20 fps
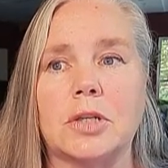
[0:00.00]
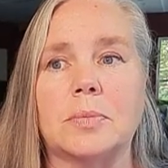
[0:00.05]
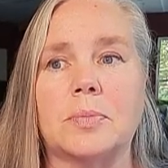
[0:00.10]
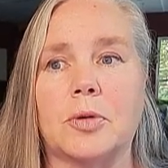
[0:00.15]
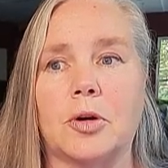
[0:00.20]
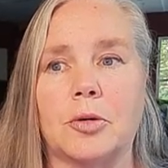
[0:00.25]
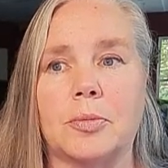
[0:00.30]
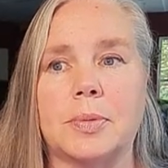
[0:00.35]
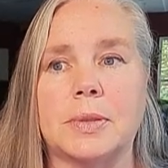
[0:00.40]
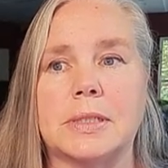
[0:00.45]

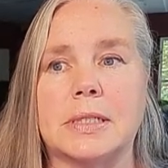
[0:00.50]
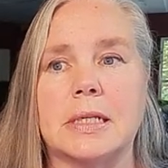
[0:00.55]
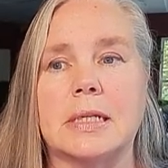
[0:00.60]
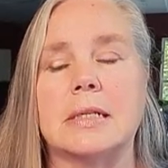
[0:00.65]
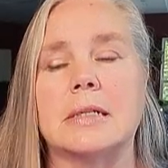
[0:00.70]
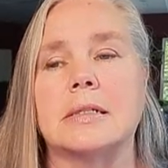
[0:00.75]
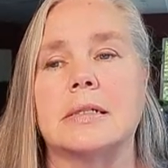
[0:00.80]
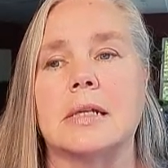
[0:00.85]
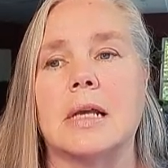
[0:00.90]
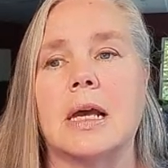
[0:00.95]

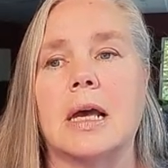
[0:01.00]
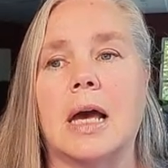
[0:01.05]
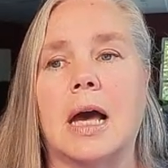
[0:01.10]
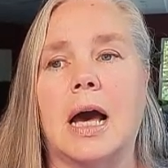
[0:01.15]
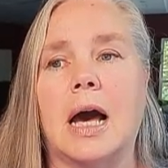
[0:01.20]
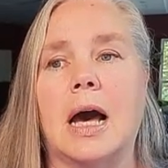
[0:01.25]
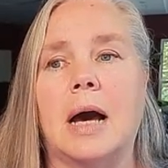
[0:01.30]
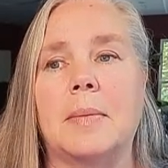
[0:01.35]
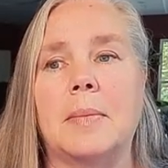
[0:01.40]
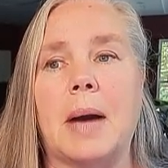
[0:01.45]
purposes,
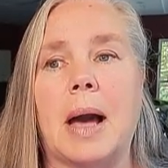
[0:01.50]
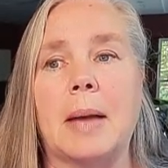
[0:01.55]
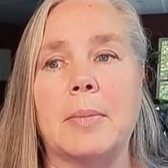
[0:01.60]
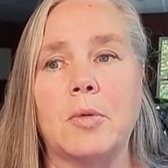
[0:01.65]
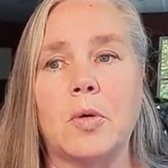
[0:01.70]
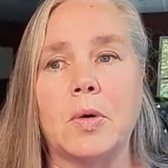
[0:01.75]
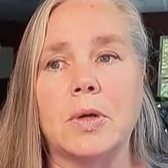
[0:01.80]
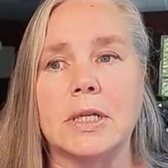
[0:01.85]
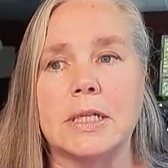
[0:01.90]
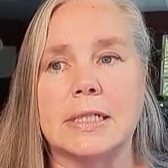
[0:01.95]
I'm
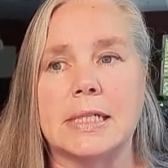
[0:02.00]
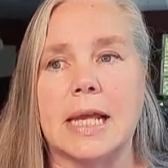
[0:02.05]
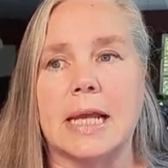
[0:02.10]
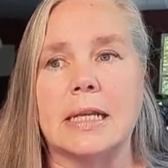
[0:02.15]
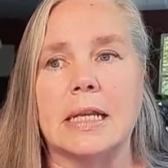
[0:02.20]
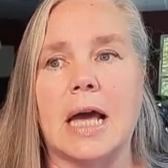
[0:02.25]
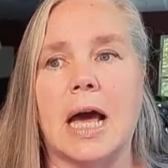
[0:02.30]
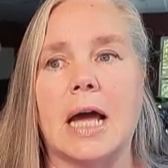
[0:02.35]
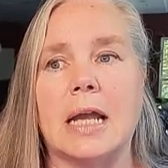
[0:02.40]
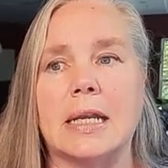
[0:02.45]
going to say
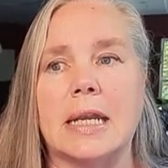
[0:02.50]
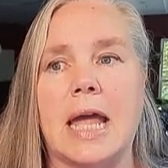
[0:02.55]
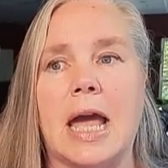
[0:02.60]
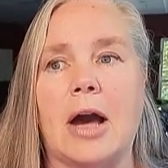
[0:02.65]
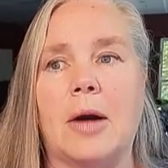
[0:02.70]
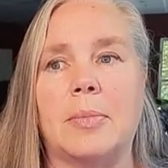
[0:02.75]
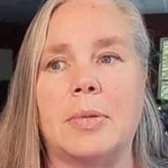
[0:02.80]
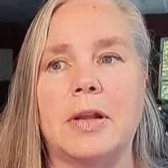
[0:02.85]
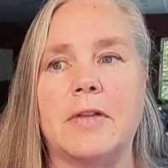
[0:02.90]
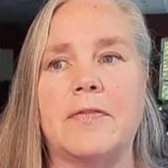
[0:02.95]
not
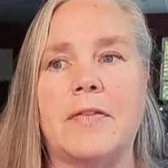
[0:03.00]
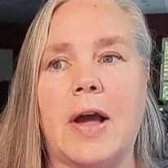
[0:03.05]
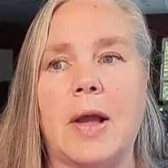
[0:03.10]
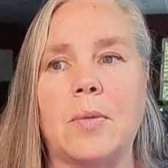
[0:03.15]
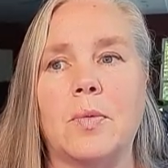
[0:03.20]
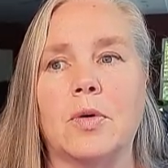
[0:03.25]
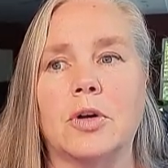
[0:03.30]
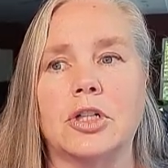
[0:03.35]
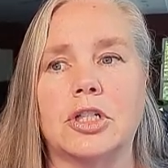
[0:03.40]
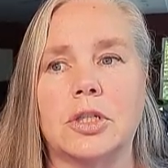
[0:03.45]
now, but if I
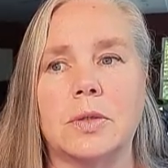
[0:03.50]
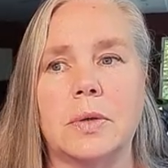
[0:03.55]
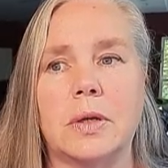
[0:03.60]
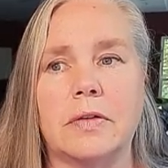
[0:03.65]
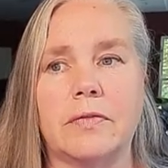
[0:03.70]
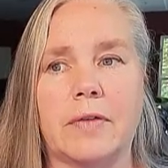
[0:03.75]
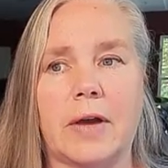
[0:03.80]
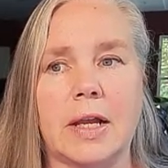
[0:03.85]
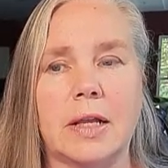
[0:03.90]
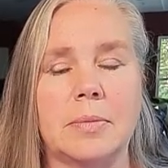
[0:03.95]
were to
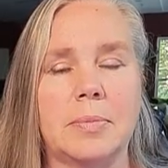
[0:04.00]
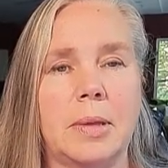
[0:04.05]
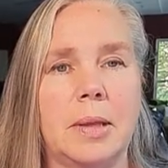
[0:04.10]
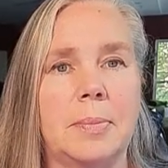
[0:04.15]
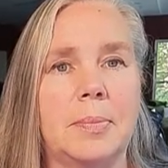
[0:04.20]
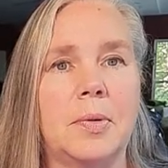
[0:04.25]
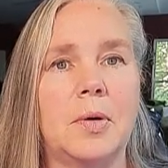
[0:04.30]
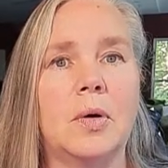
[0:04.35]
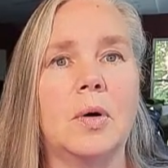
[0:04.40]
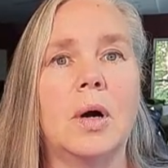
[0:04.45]
invite
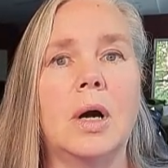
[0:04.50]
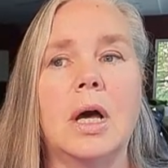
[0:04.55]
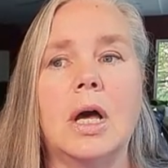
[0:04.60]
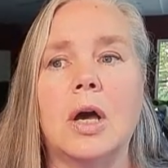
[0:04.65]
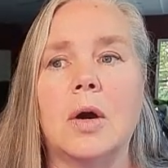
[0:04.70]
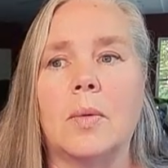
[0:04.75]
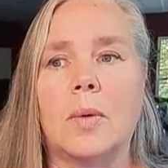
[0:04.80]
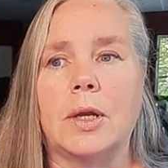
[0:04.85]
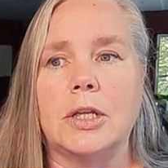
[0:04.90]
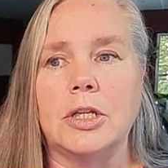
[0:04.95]
people,
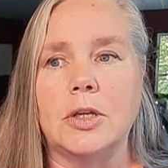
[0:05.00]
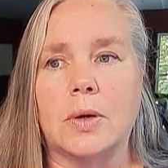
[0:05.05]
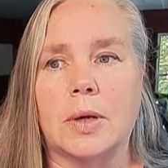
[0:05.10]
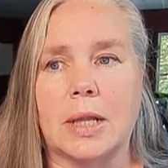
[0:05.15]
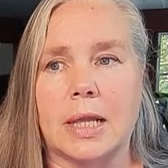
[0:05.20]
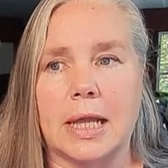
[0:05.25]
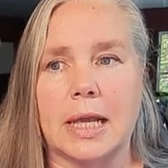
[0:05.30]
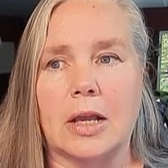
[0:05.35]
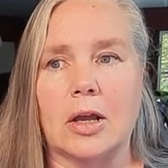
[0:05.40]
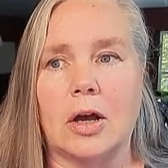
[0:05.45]
when you
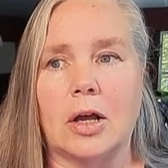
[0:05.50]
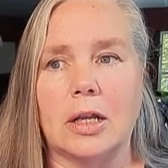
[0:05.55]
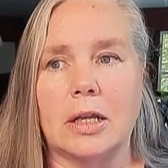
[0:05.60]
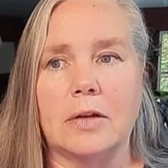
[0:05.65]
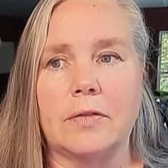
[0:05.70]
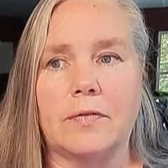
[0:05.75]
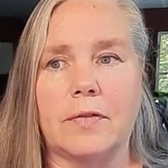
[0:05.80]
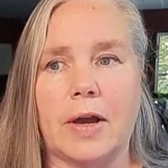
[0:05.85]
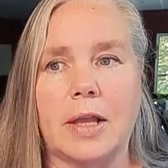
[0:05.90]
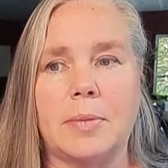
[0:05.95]
click on
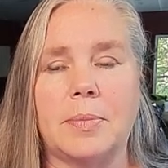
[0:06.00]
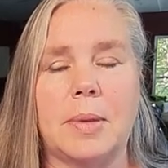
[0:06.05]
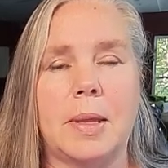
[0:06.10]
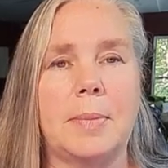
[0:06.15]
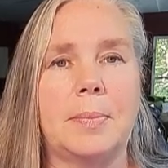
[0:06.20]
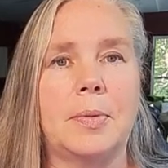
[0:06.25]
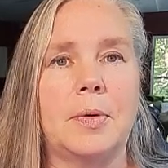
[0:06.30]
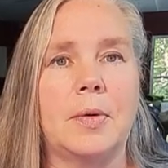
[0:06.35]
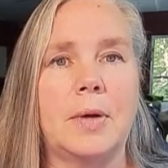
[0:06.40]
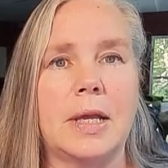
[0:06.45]
invite
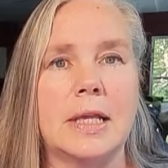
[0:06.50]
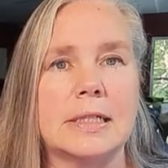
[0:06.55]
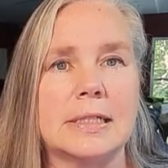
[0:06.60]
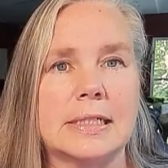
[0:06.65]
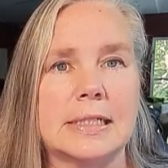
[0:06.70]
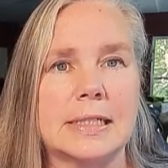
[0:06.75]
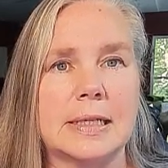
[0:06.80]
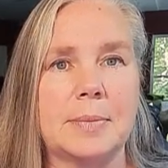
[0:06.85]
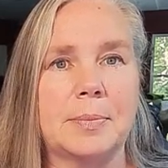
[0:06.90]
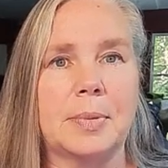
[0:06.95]
people, it
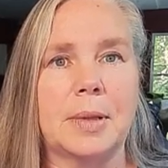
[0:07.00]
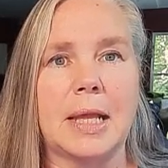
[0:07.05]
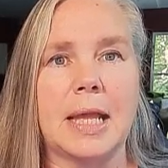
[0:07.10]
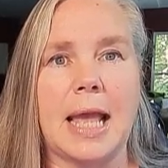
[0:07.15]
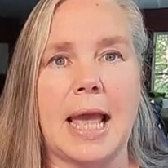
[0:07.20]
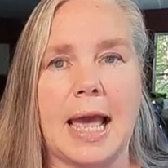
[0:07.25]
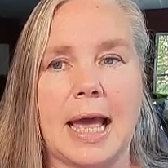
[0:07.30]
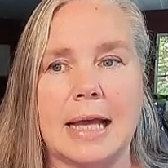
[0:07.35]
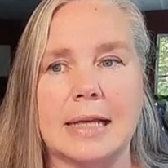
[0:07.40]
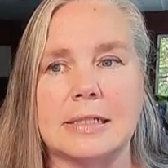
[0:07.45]
simply
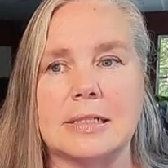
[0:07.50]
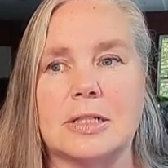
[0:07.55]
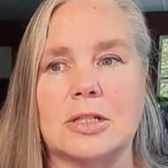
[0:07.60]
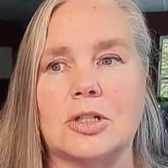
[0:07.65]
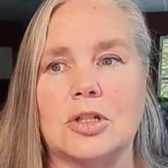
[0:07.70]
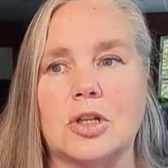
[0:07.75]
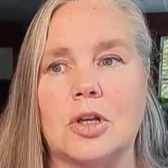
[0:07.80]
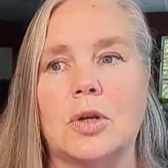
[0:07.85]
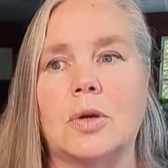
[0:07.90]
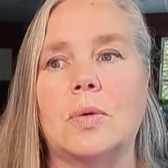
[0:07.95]

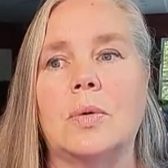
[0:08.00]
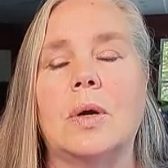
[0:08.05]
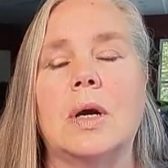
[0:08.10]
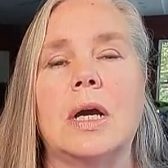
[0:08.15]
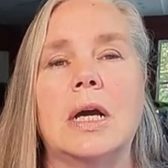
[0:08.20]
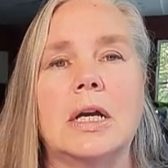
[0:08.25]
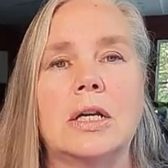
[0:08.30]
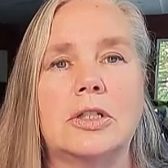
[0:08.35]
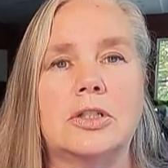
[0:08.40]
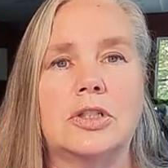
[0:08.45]
asks you
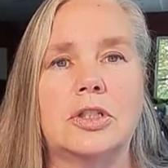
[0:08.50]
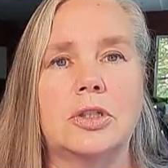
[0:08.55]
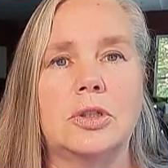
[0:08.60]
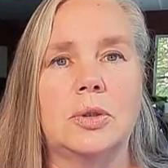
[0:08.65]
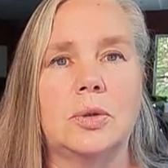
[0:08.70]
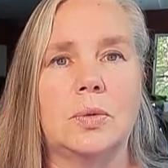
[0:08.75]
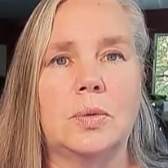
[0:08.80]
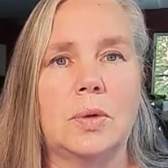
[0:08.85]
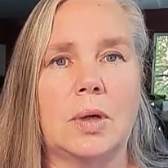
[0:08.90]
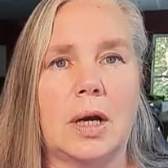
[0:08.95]

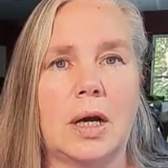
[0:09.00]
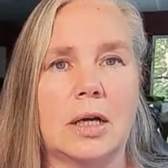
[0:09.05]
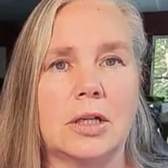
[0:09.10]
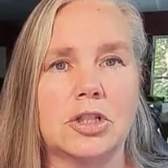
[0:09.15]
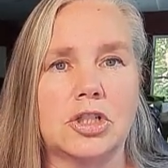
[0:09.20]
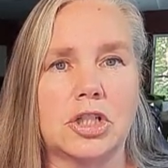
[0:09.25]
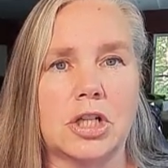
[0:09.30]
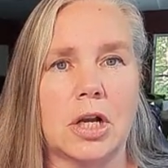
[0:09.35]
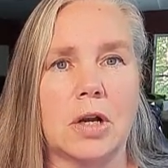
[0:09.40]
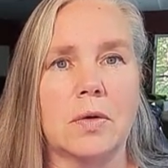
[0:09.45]
to
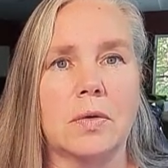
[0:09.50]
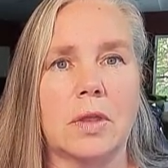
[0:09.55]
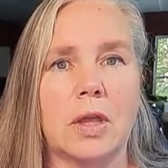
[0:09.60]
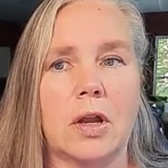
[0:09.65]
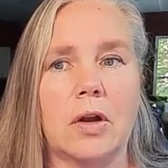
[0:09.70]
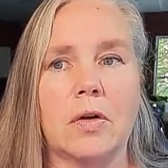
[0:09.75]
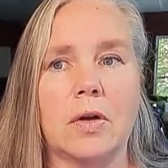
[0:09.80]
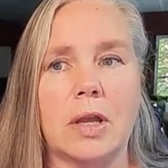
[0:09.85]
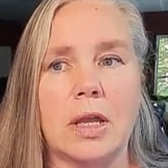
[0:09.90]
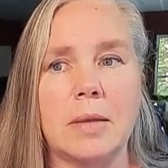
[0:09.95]
share
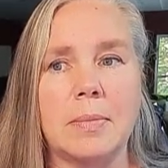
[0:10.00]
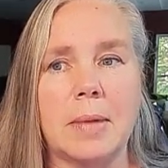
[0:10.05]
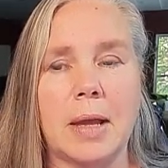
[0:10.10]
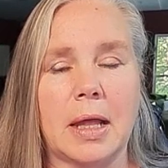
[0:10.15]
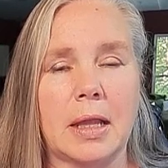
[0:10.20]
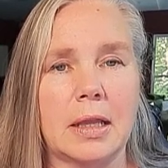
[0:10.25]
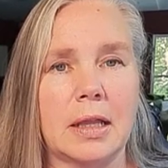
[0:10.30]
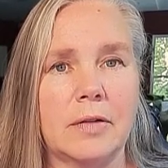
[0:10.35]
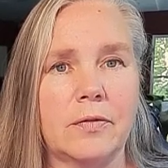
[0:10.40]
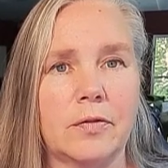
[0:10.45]
their
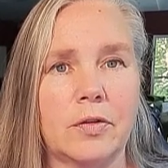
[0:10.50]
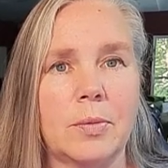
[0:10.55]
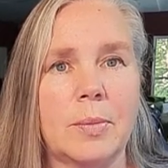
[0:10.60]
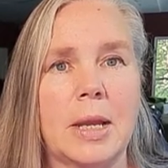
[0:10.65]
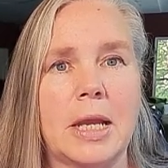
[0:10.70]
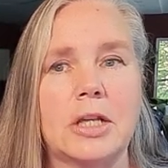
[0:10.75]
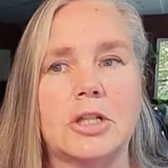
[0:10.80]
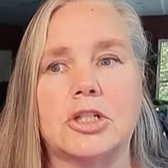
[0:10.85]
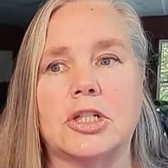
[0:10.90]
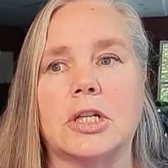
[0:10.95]
email
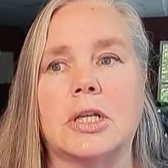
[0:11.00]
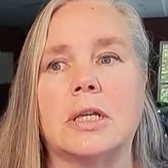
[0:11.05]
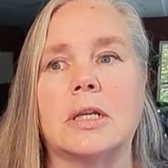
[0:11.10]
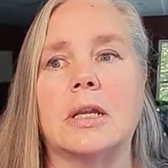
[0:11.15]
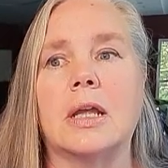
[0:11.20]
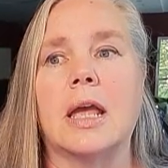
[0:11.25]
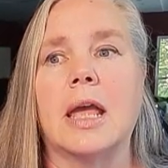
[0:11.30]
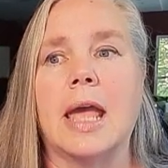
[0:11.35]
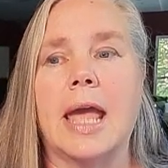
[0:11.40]
information,